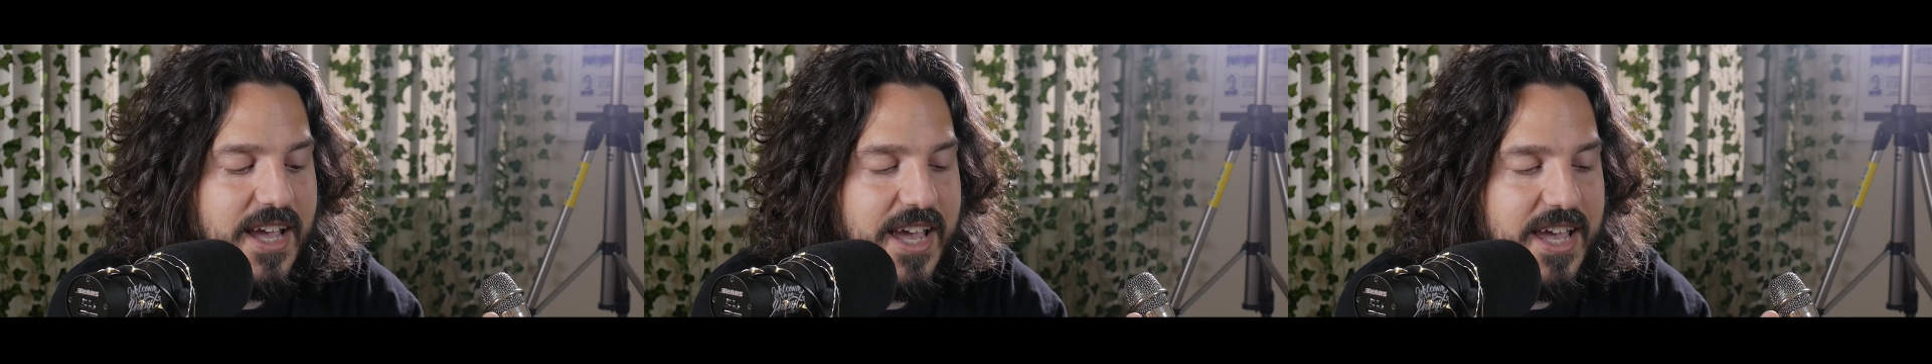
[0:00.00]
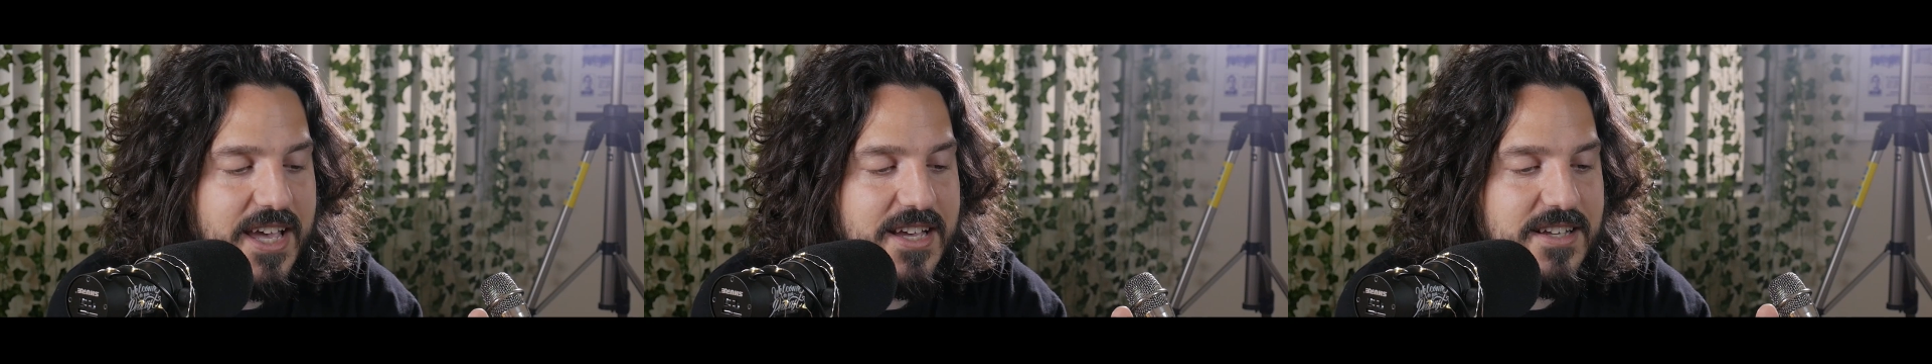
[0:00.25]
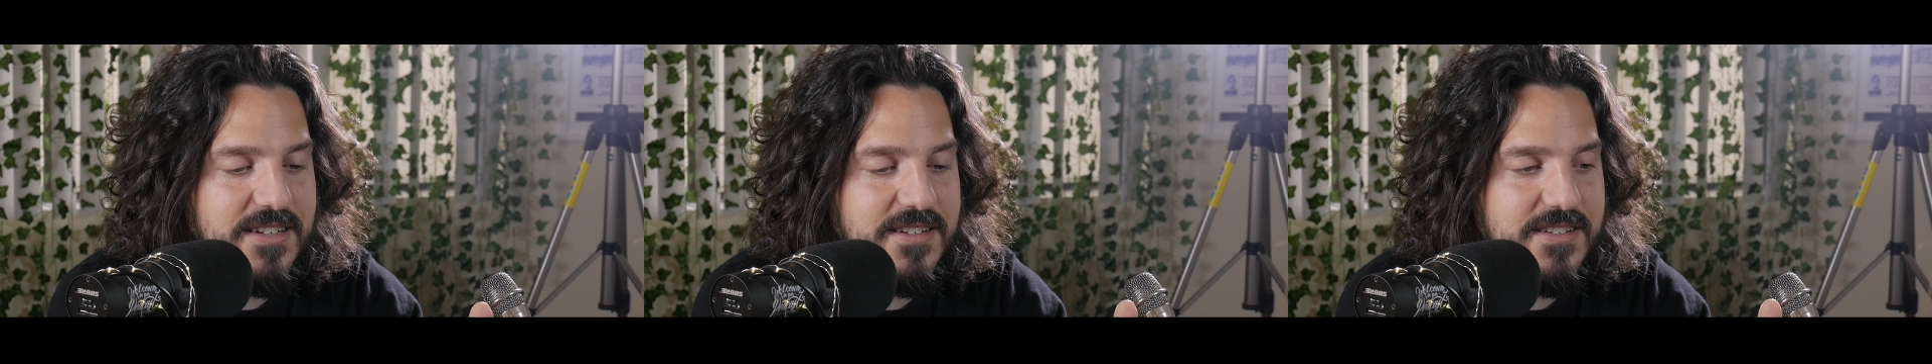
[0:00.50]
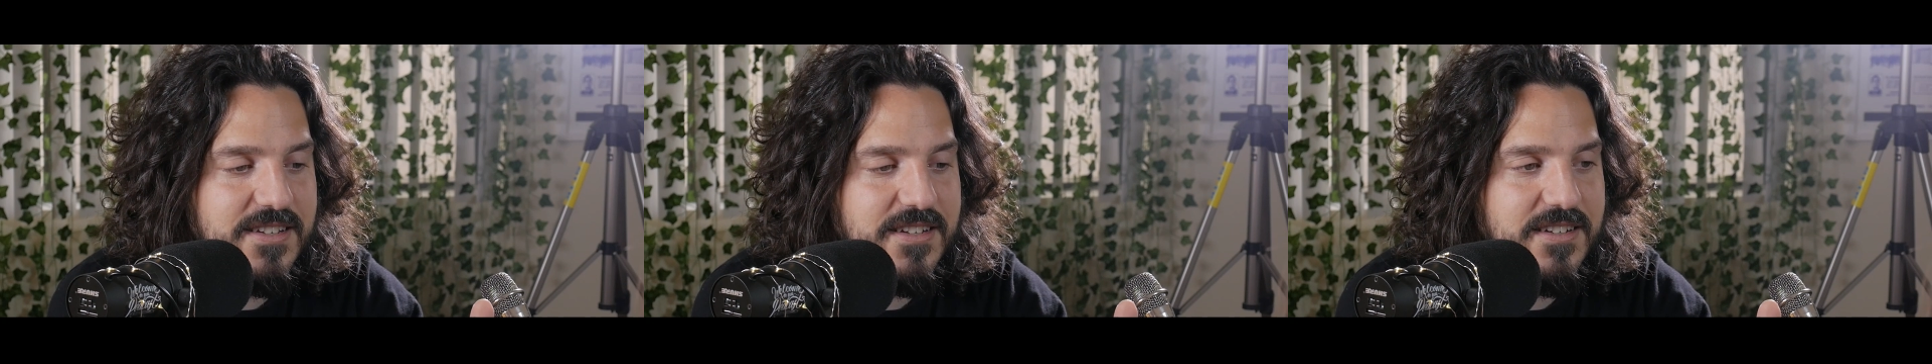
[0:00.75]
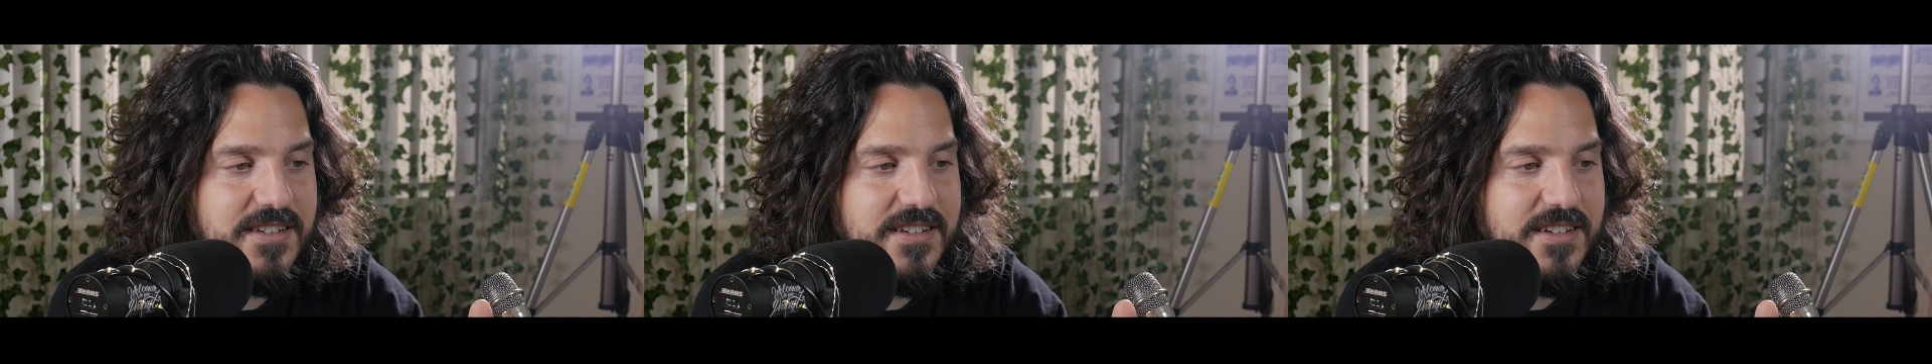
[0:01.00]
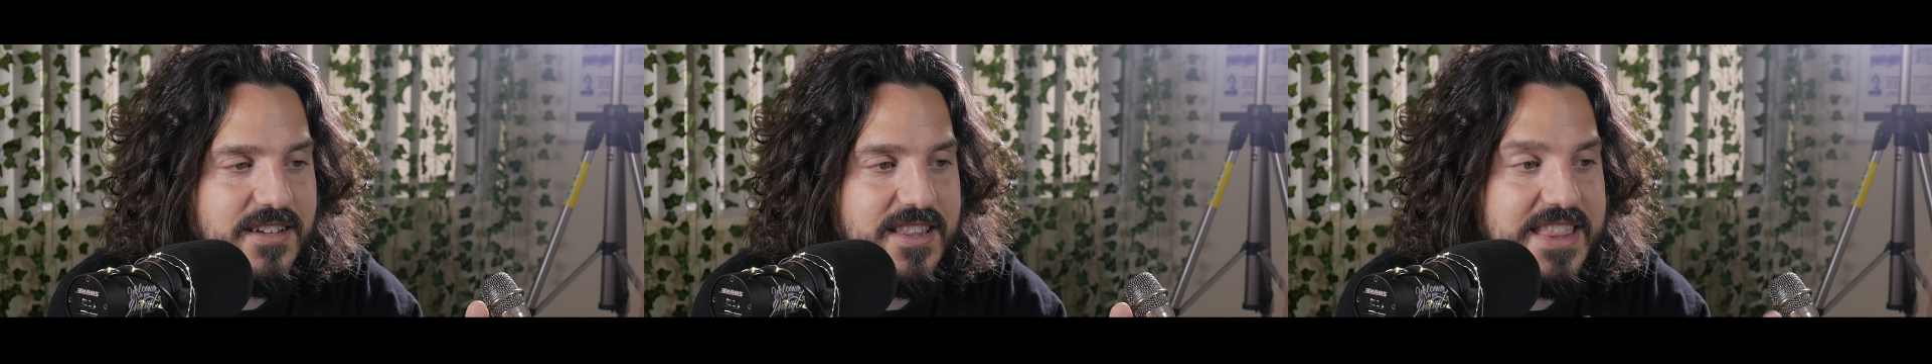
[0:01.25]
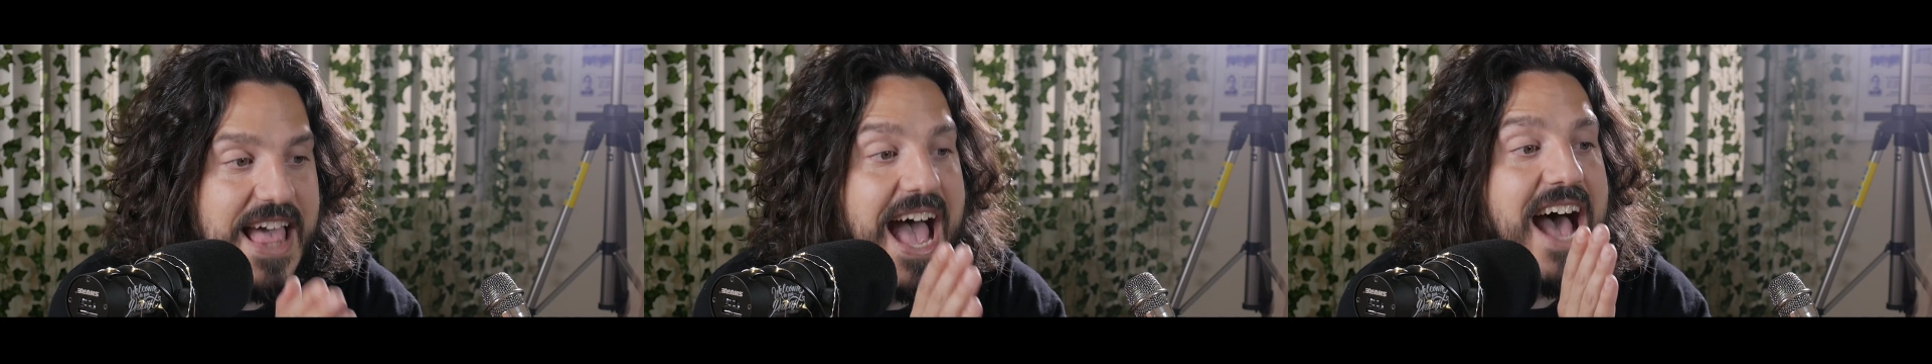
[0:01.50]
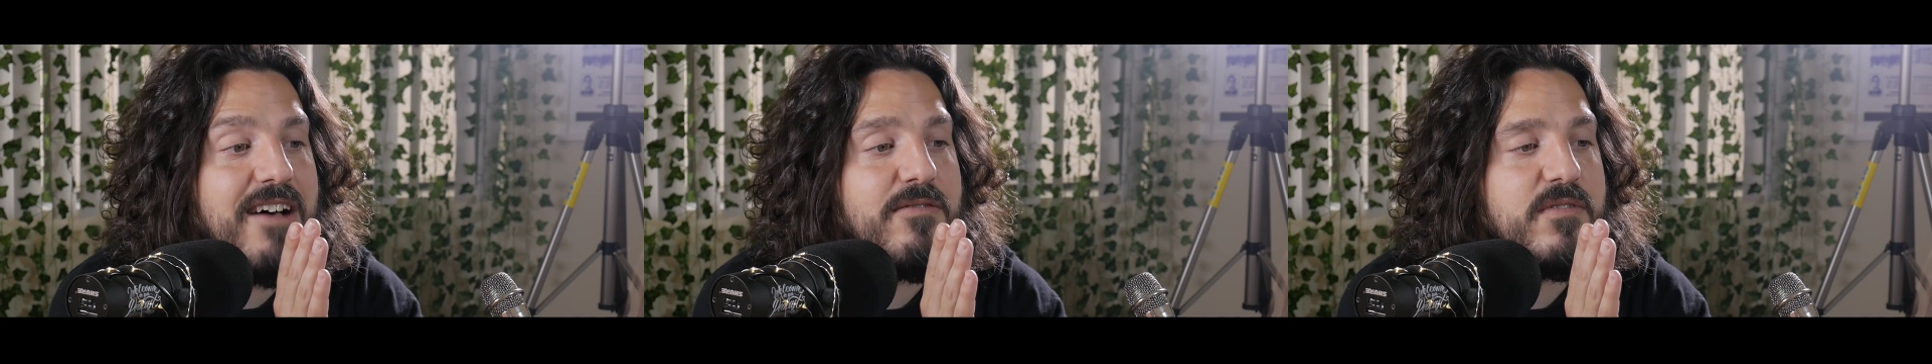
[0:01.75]
And
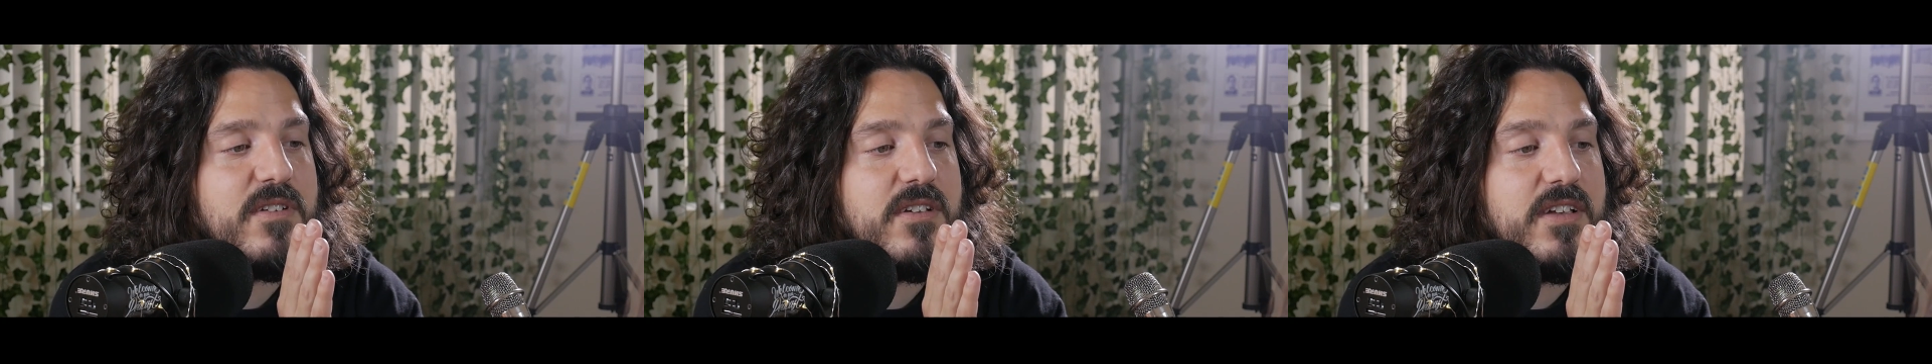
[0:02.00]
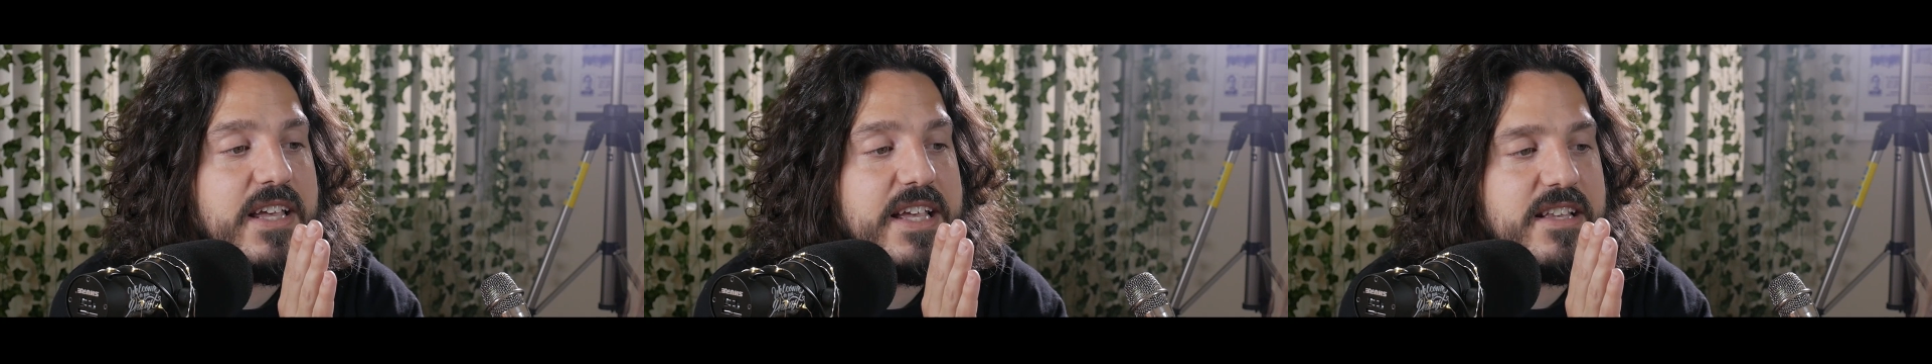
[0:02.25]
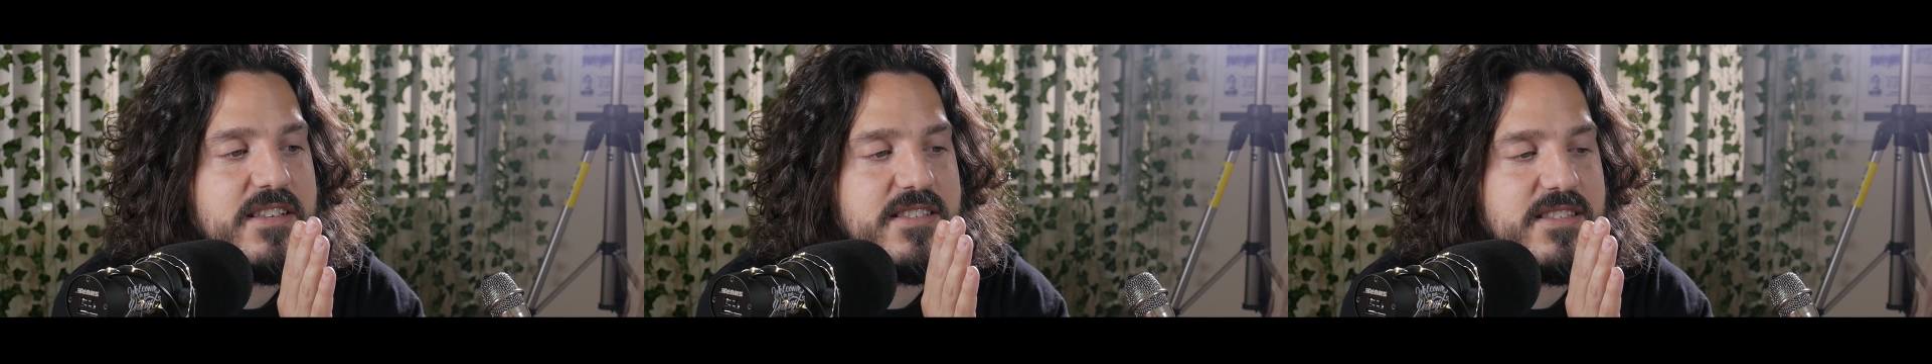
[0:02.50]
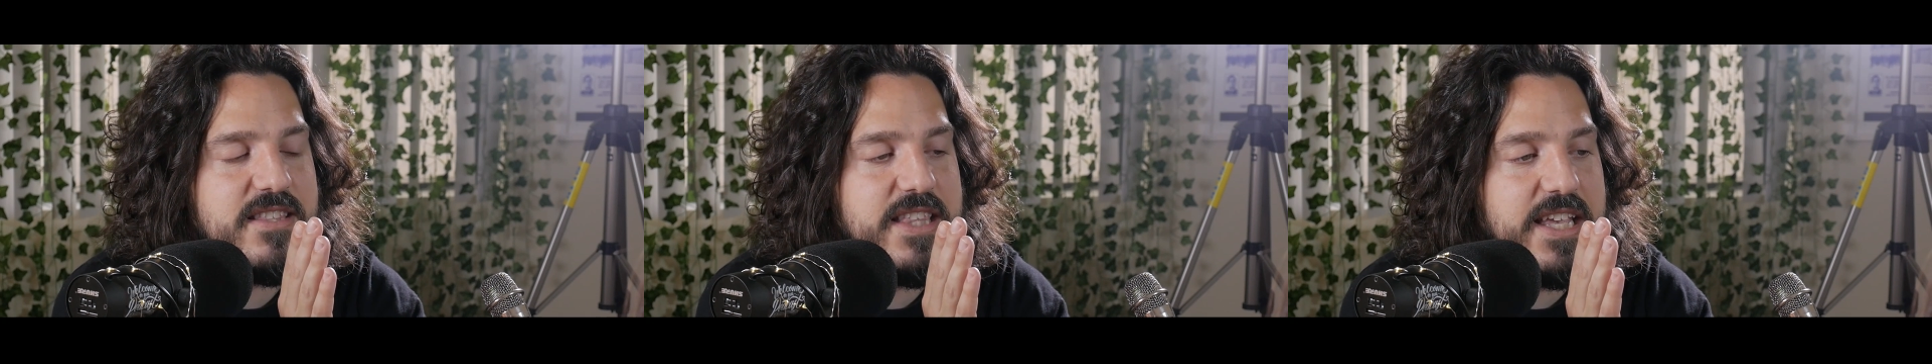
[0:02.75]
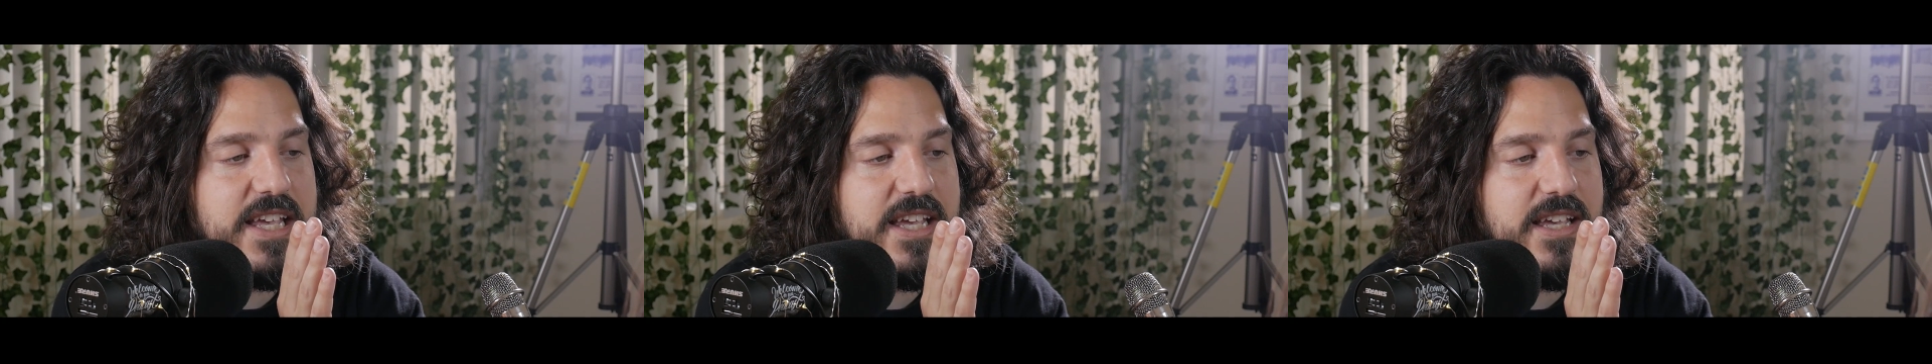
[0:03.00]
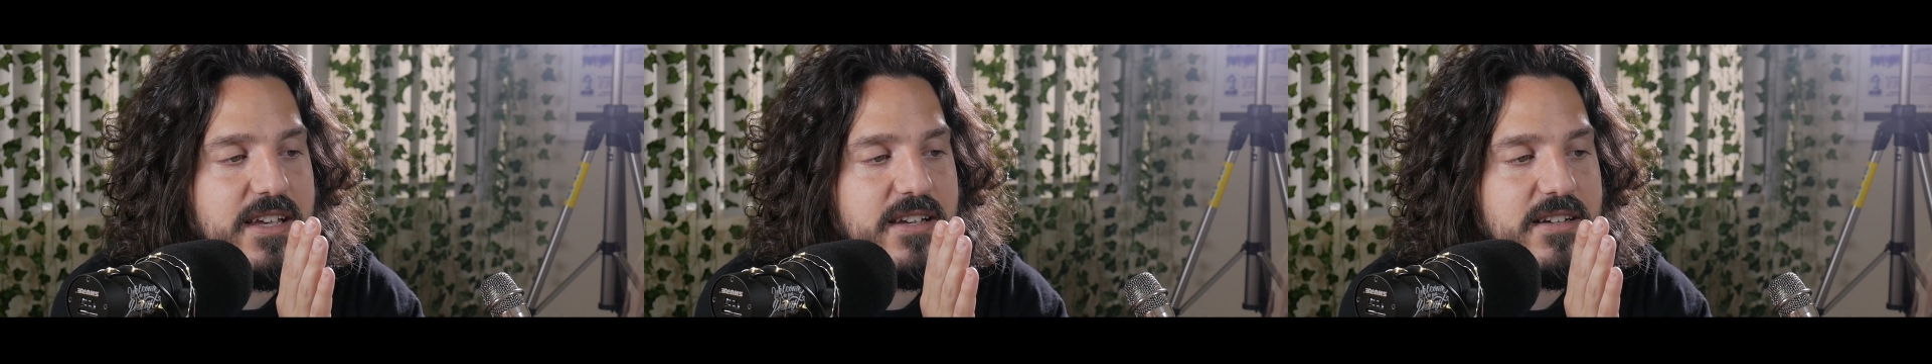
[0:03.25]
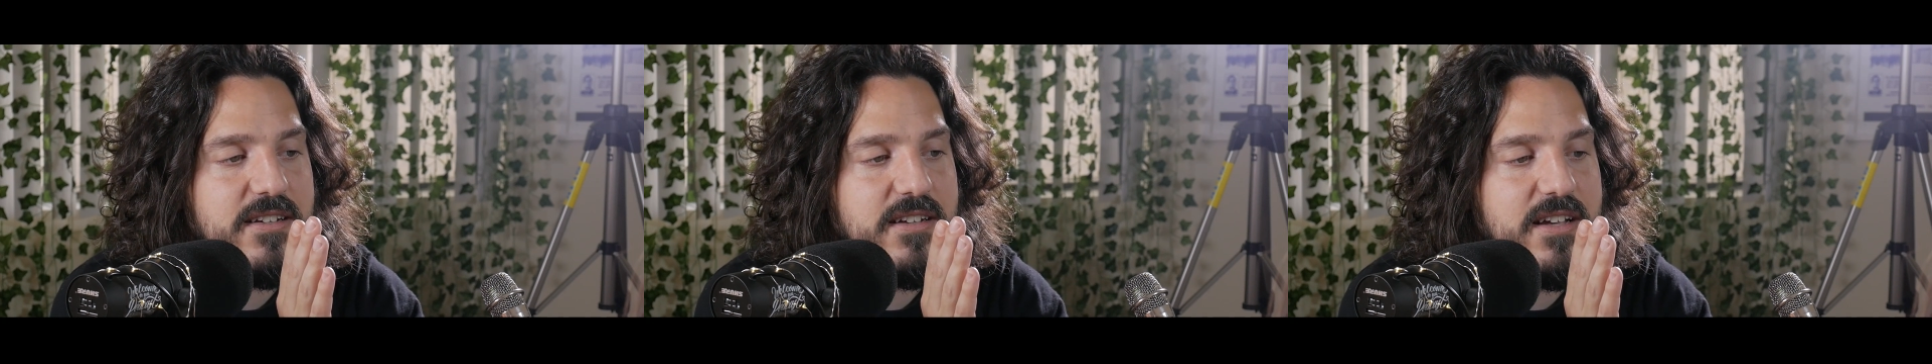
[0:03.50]
that is the